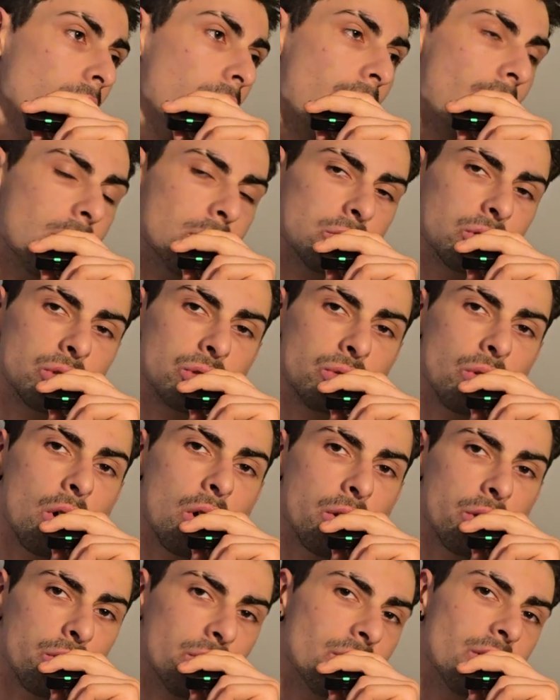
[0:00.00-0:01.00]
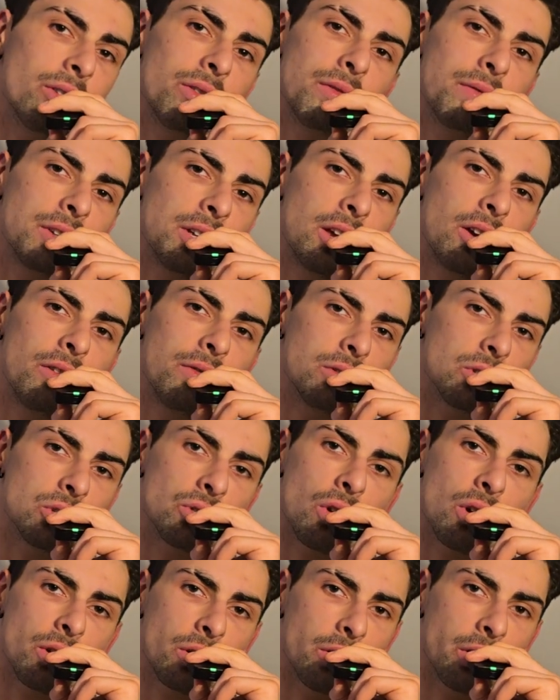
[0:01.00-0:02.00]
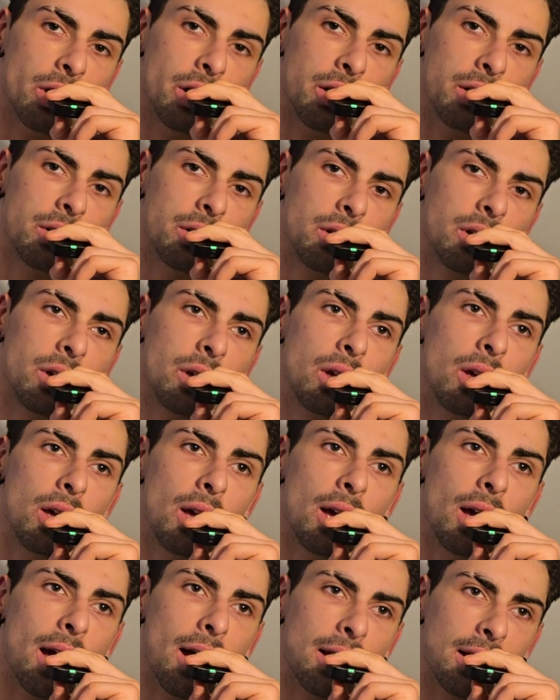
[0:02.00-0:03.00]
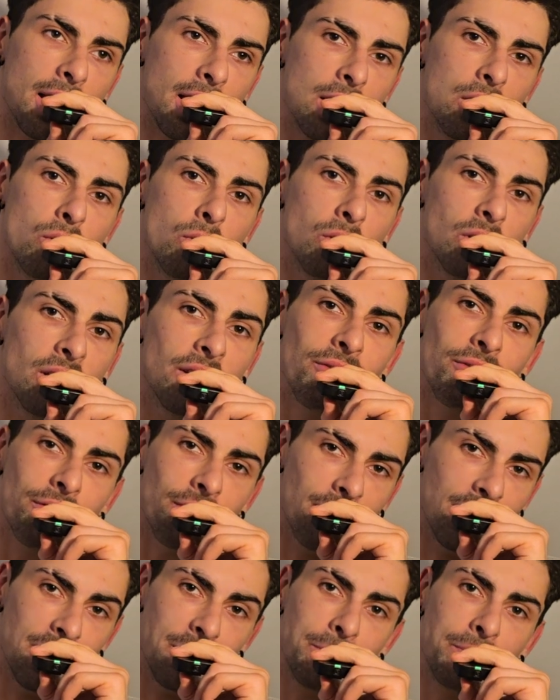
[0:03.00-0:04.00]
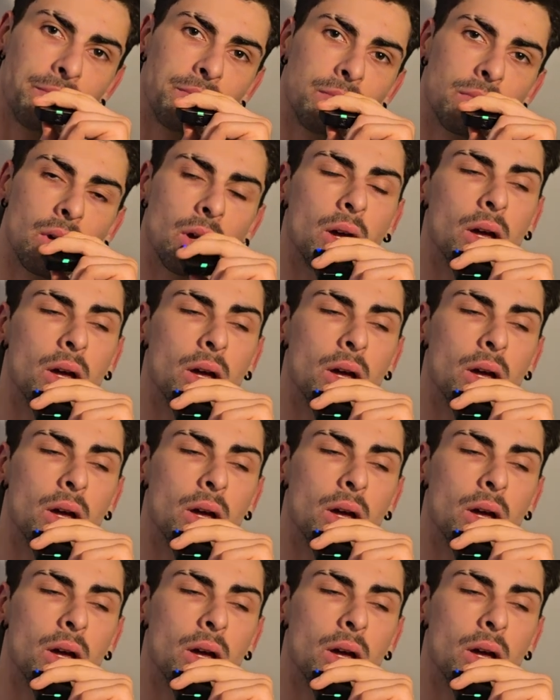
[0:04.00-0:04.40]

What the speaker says: How strong are you? They don't even care if you're strong or not. Can you lift them?